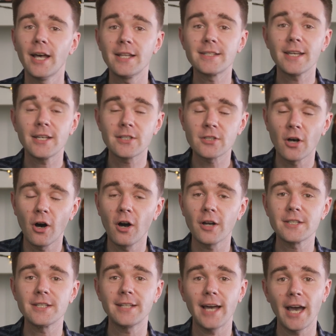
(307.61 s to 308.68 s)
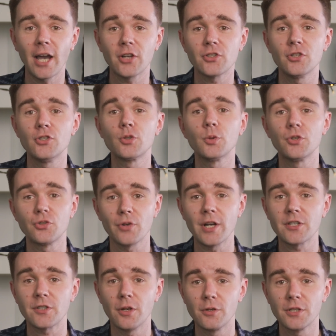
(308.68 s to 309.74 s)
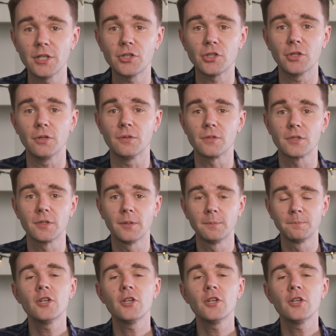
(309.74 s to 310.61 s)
and take targeted action to address those issues.